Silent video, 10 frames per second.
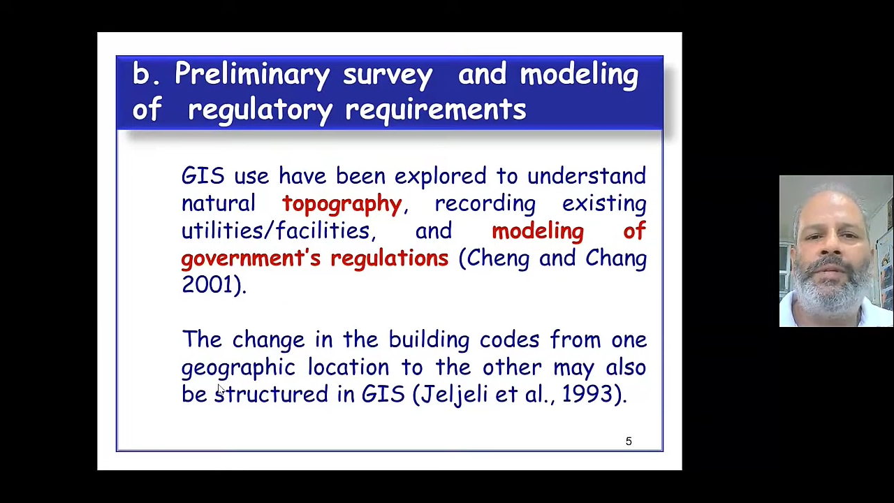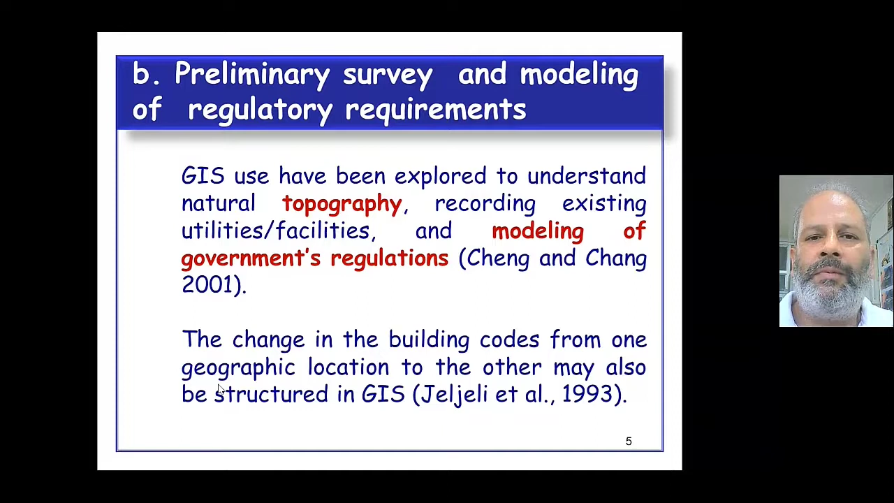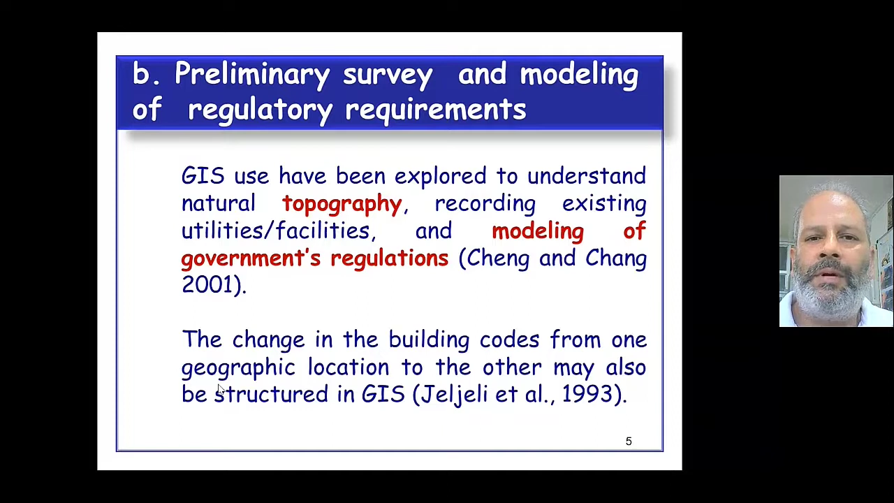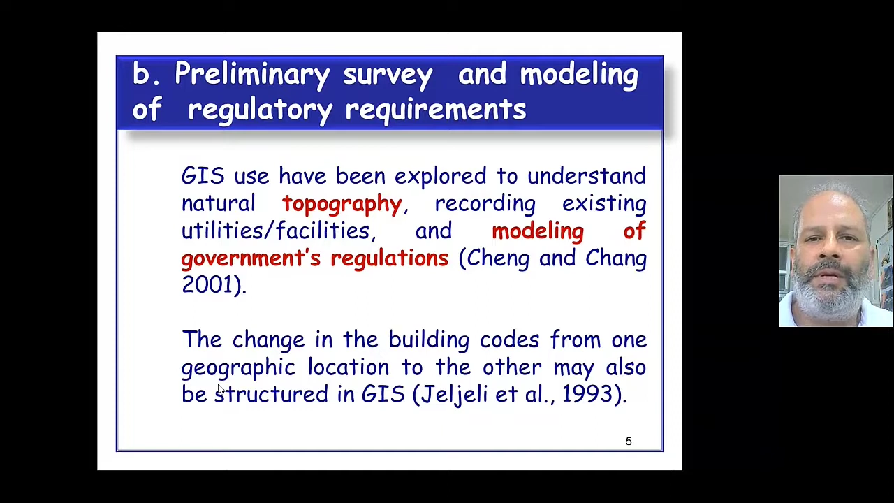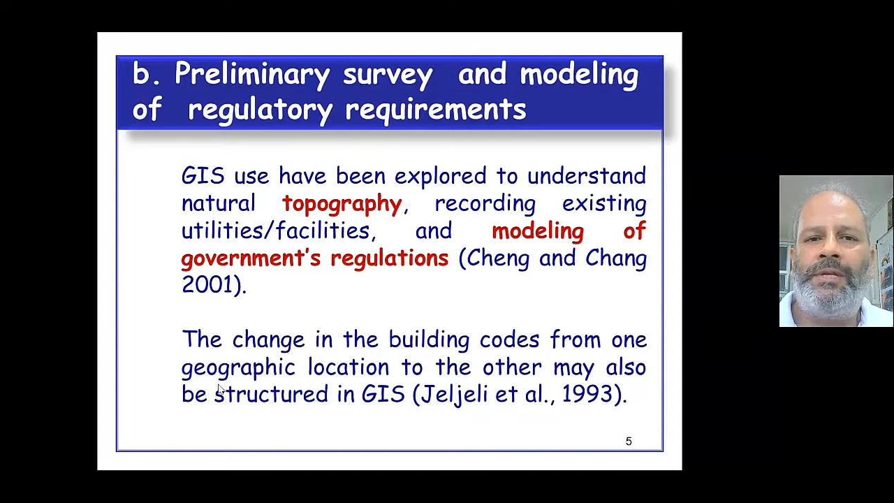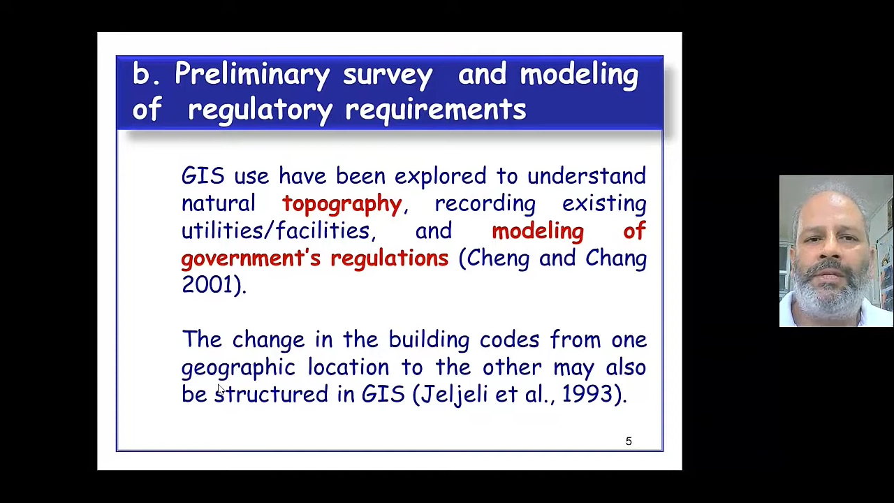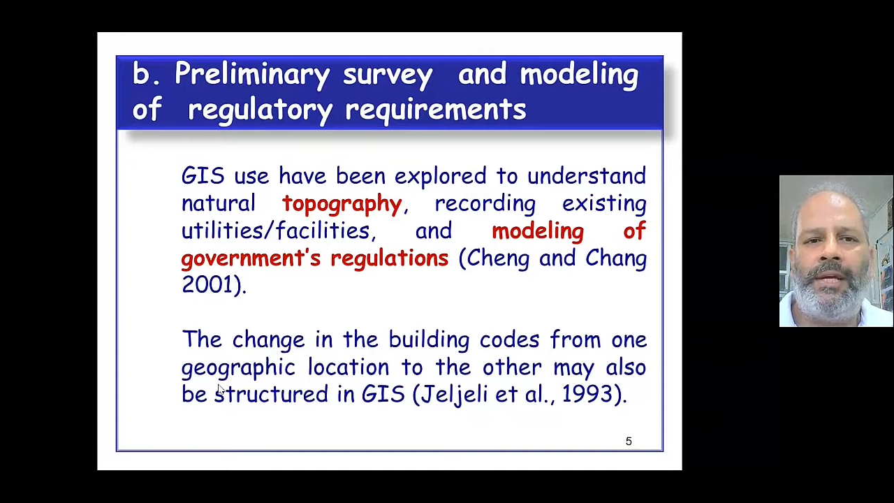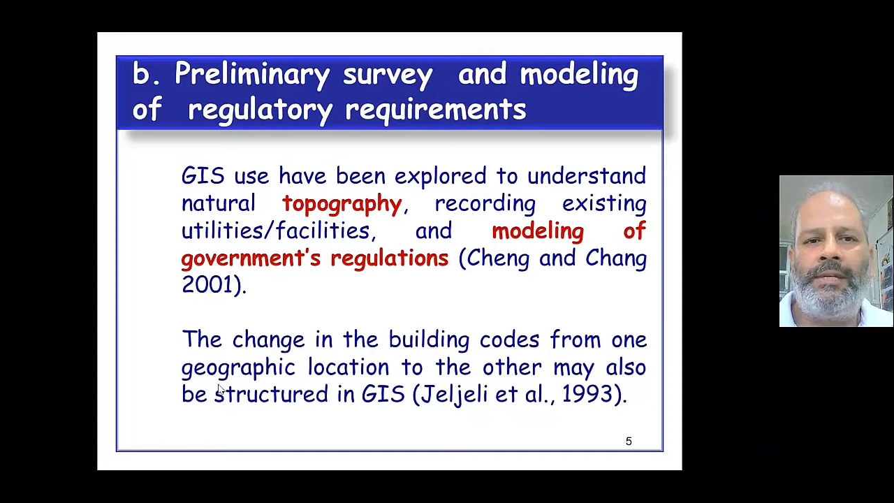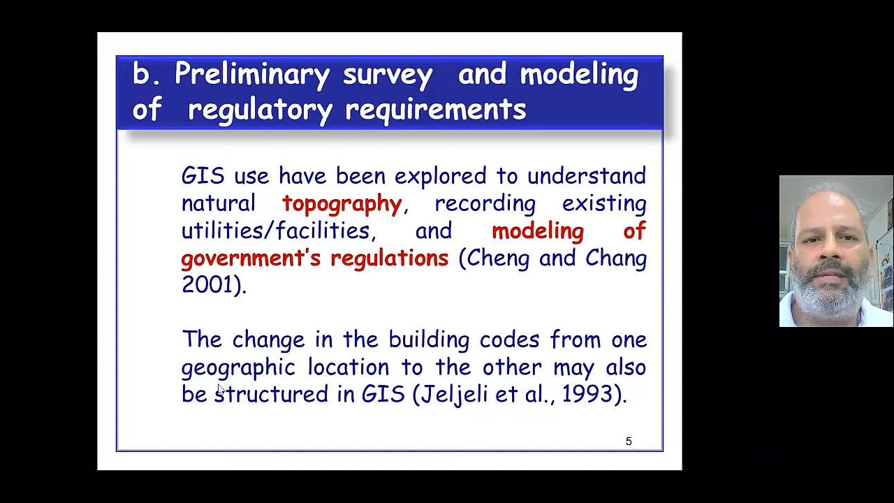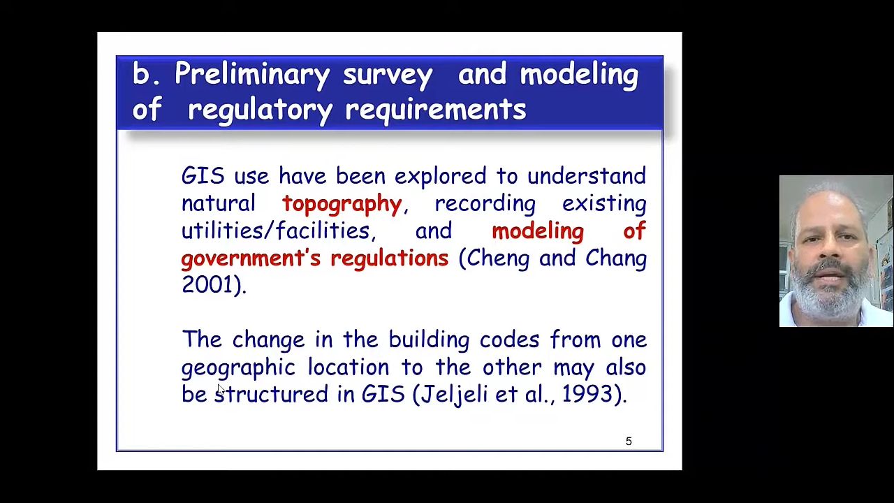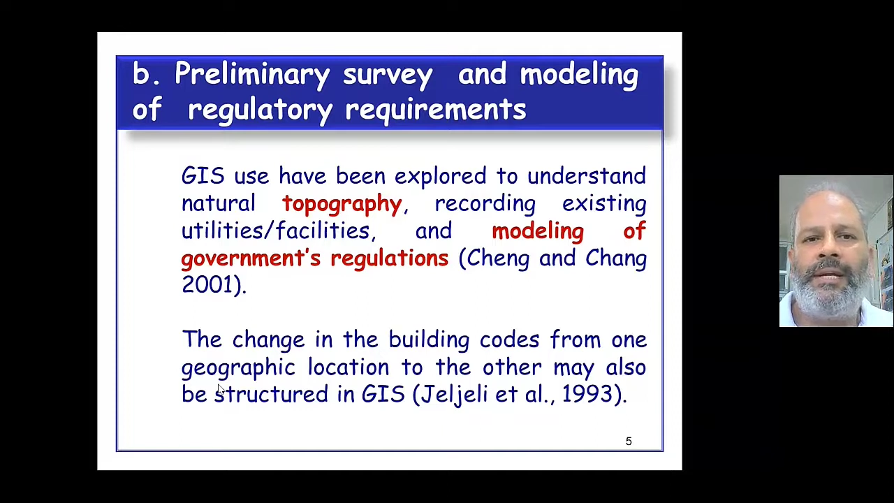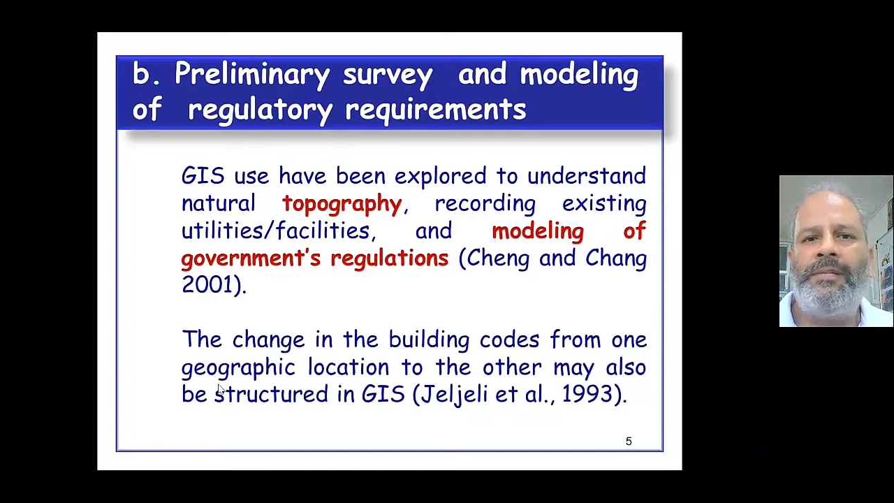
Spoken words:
feasibility stage,